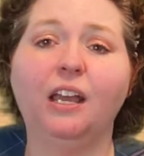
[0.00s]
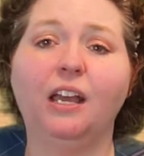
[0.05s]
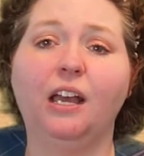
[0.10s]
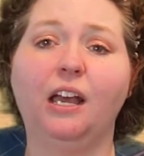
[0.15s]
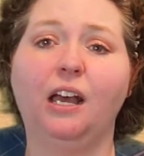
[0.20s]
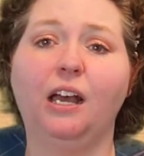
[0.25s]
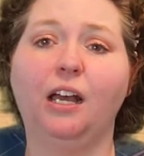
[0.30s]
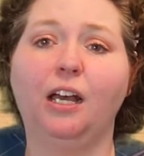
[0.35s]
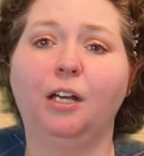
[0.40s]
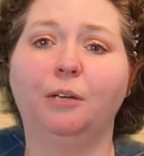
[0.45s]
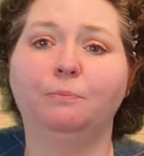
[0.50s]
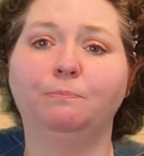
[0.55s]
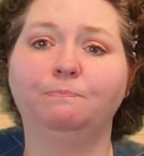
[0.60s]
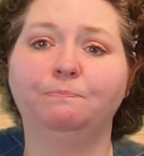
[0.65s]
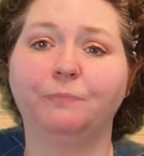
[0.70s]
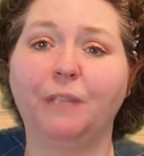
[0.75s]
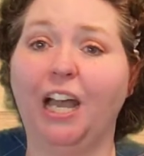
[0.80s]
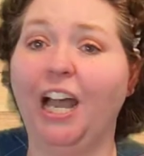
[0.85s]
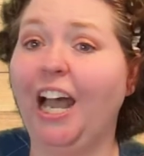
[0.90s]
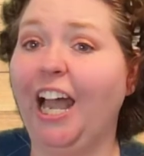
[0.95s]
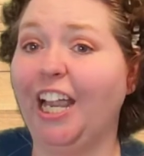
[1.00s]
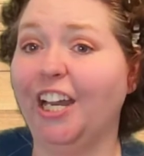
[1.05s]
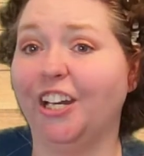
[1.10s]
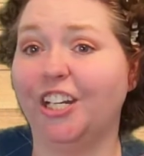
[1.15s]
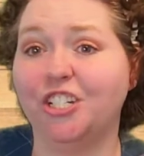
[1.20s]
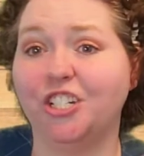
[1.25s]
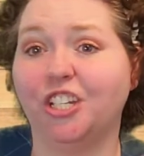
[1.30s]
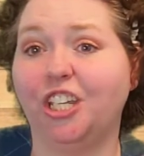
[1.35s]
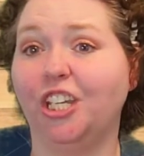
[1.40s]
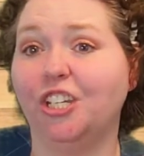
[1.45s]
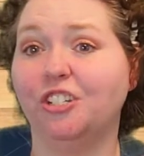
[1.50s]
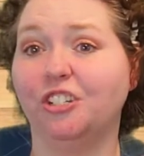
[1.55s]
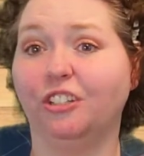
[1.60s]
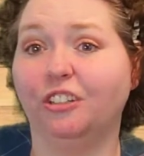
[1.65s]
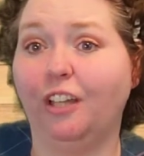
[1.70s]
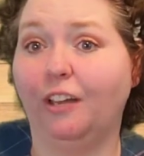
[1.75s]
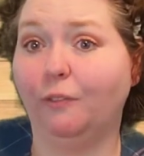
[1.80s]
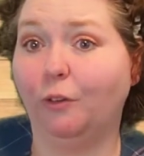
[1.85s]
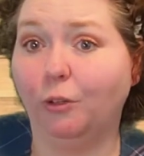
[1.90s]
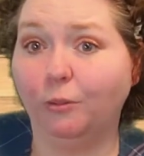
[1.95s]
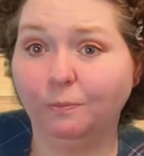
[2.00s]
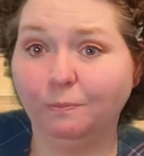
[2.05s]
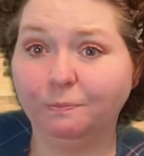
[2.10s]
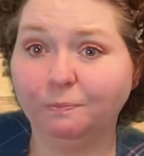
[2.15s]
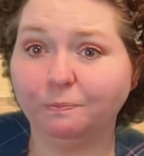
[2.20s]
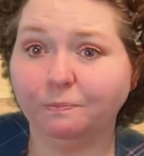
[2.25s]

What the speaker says: a higher education level.